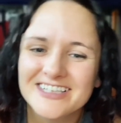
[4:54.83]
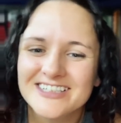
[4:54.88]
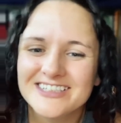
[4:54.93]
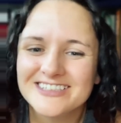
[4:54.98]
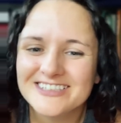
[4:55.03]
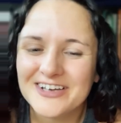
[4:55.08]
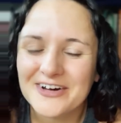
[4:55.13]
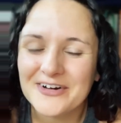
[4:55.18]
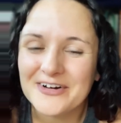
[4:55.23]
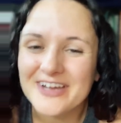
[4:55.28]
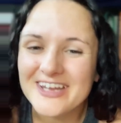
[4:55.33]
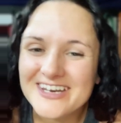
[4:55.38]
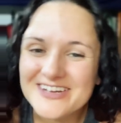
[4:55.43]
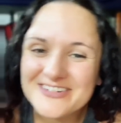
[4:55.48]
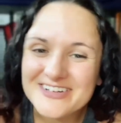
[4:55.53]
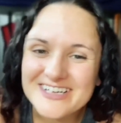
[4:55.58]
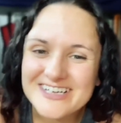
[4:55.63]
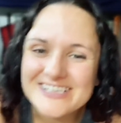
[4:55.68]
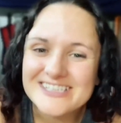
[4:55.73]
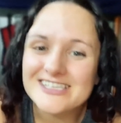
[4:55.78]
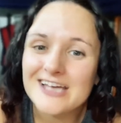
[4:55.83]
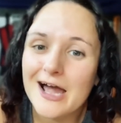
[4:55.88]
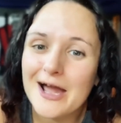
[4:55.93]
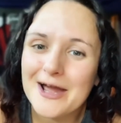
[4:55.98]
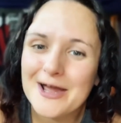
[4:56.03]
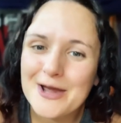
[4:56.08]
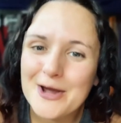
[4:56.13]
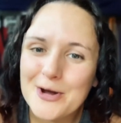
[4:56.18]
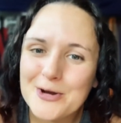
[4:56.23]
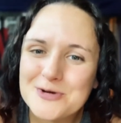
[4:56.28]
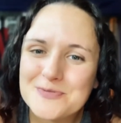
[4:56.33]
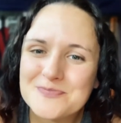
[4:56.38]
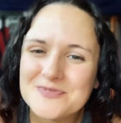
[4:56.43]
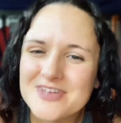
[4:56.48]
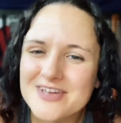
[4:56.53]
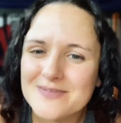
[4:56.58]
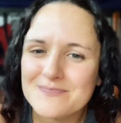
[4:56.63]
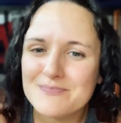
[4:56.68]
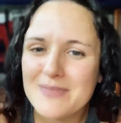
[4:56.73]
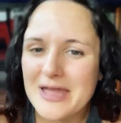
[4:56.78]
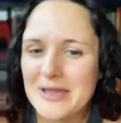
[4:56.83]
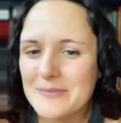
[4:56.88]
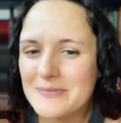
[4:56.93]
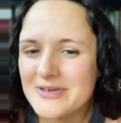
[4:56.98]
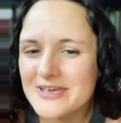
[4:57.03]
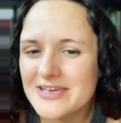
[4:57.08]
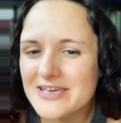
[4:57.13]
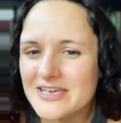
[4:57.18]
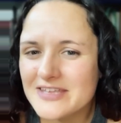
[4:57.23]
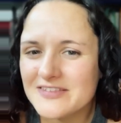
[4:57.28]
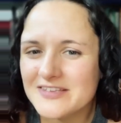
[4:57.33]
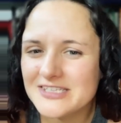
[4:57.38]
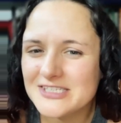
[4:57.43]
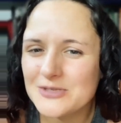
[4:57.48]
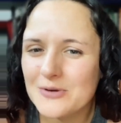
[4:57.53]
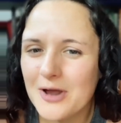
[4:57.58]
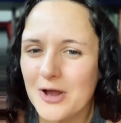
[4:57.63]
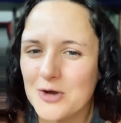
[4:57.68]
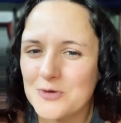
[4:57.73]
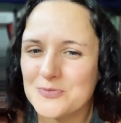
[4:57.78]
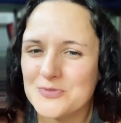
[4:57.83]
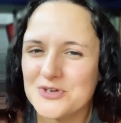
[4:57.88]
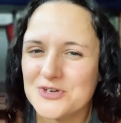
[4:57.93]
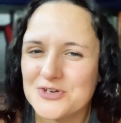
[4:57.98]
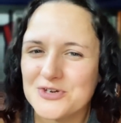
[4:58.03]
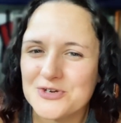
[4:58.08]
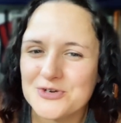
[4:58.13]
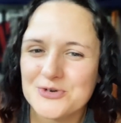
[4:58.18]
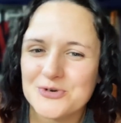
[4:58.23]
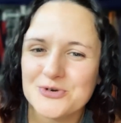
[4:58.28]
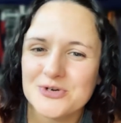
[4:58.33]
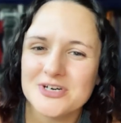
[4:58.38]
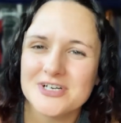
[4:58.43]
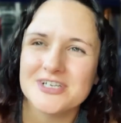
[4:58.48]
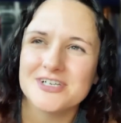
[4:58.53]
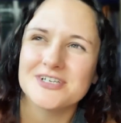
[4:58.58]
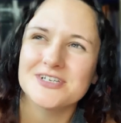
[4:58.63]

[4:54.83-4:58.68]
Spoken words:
So anyways, I hope that maybe this will help you